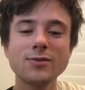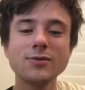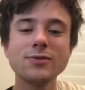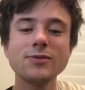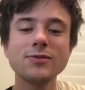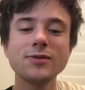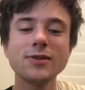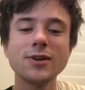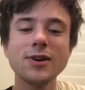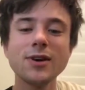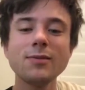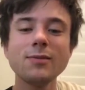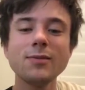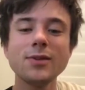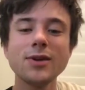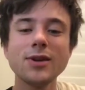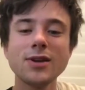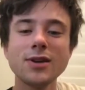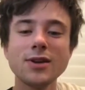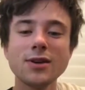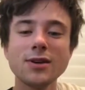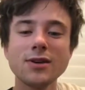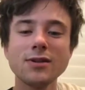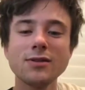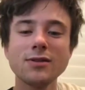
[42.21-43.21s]
Don't cut
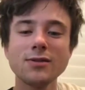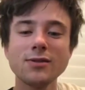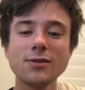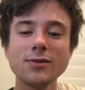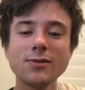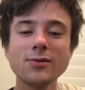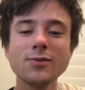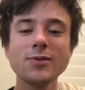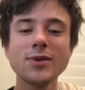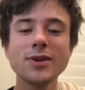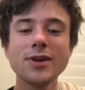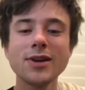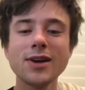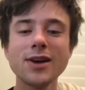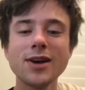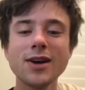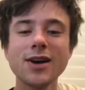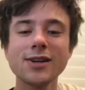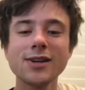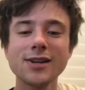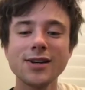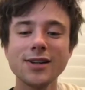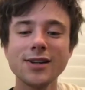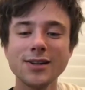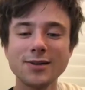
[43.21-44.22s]
me down, throw me
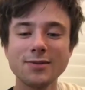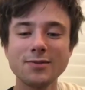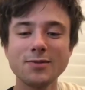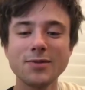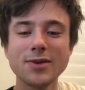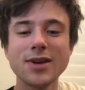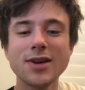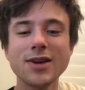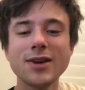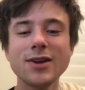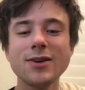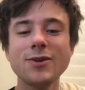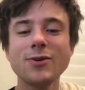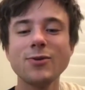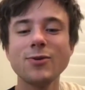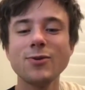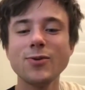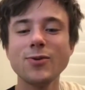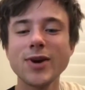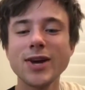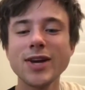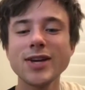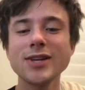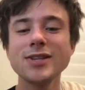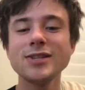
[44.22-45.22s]
out, leave me here
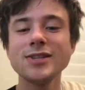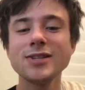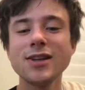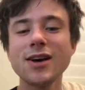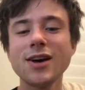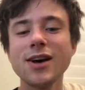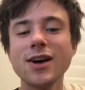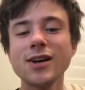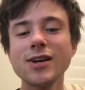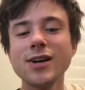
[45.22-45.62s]
to waste.